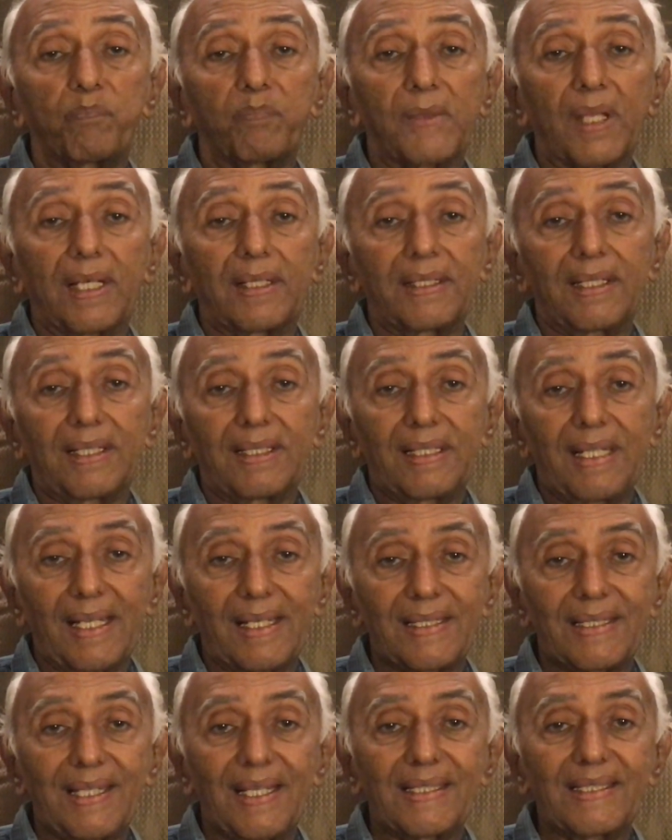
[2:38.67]
there
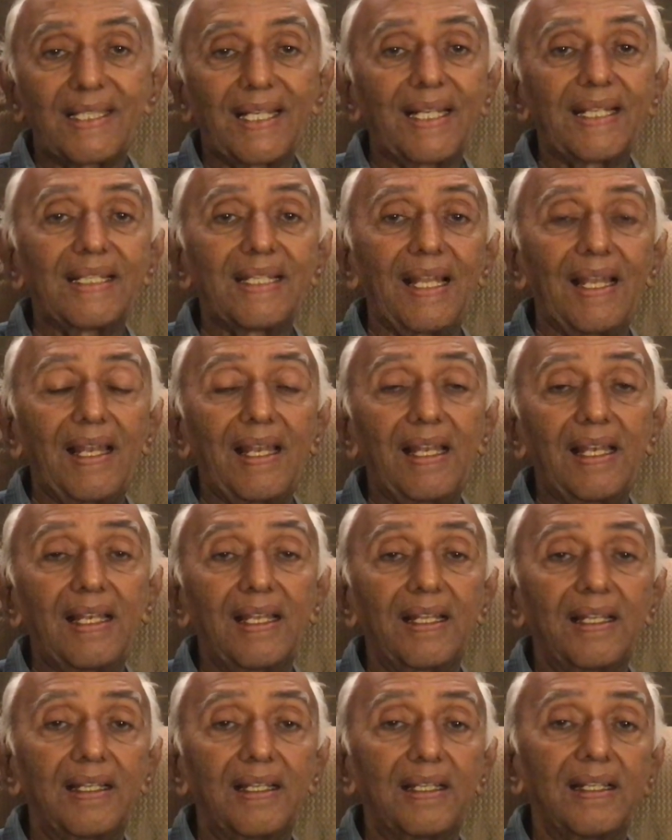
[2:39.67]
is a signal
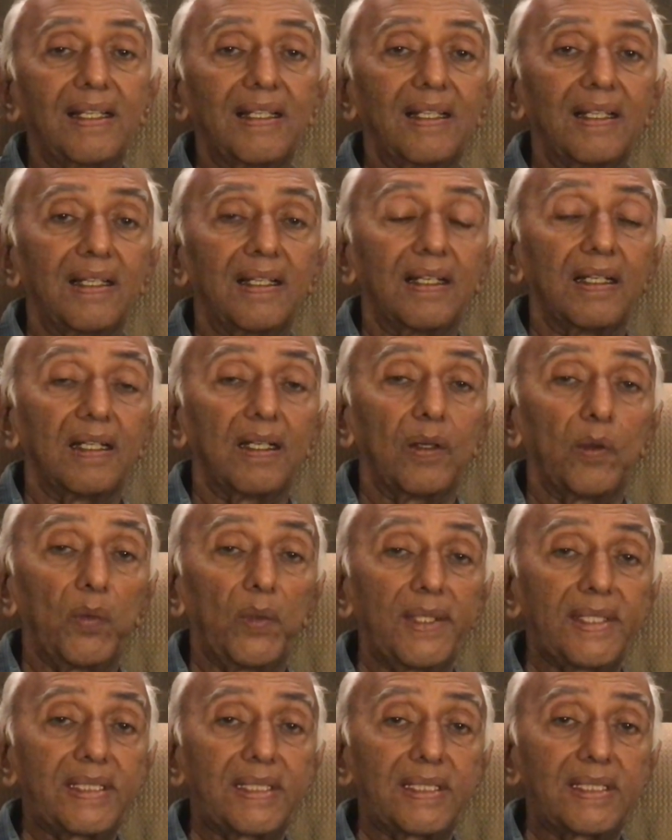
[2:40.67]

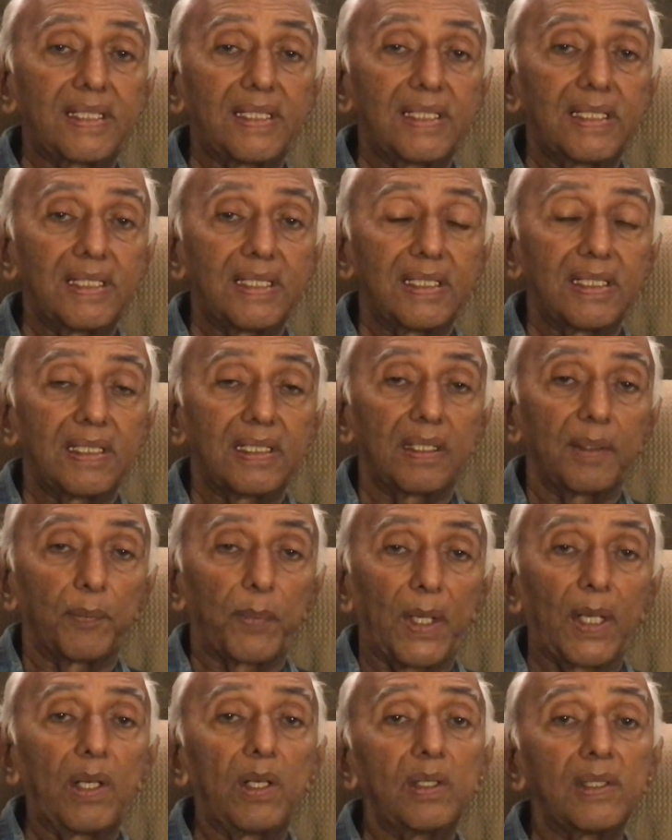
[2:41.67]
which
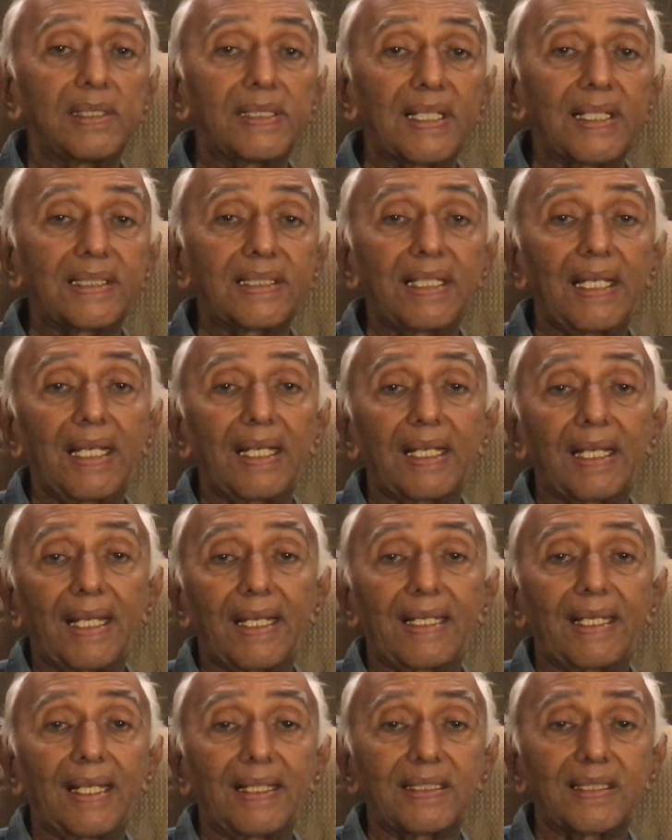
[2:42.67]
produces a
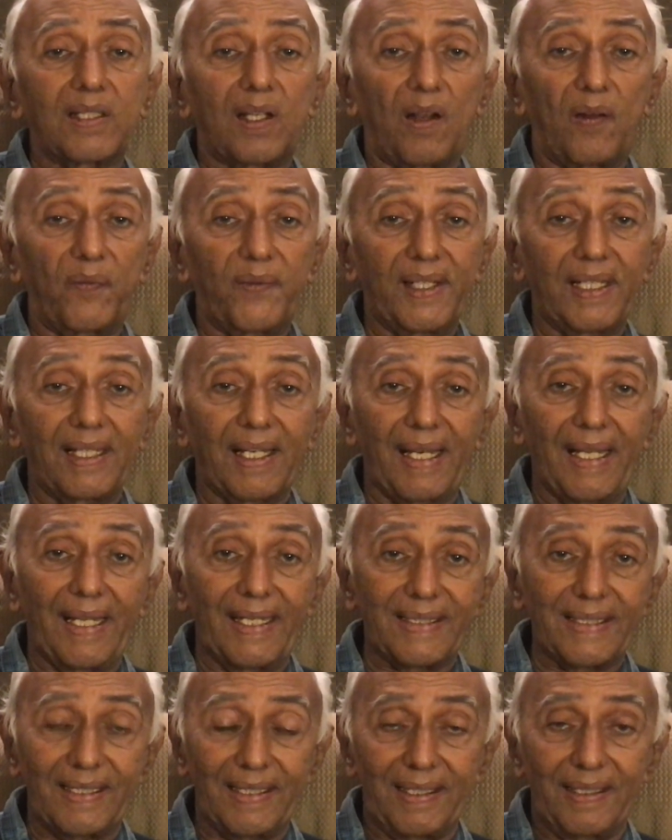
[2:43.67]
catastrophic
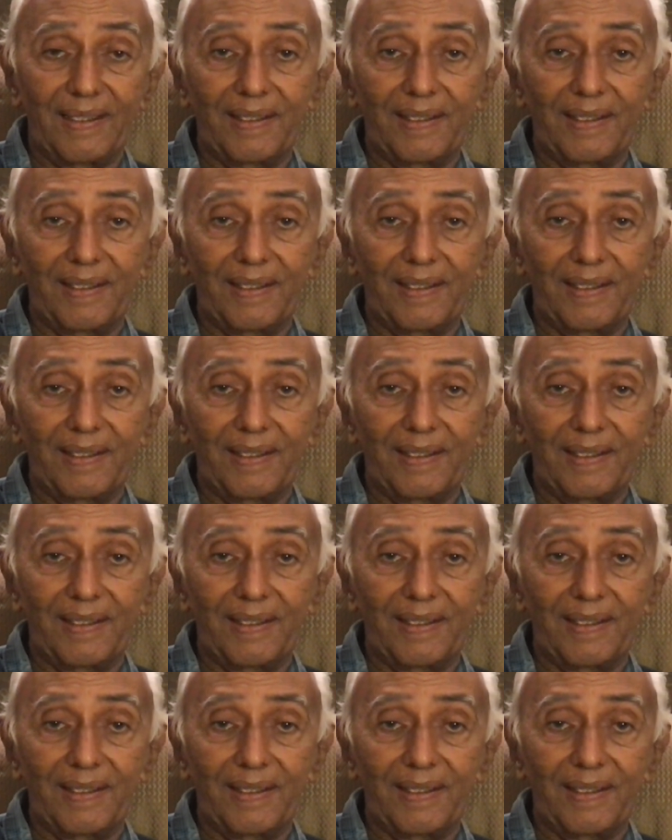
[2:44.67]
reaction.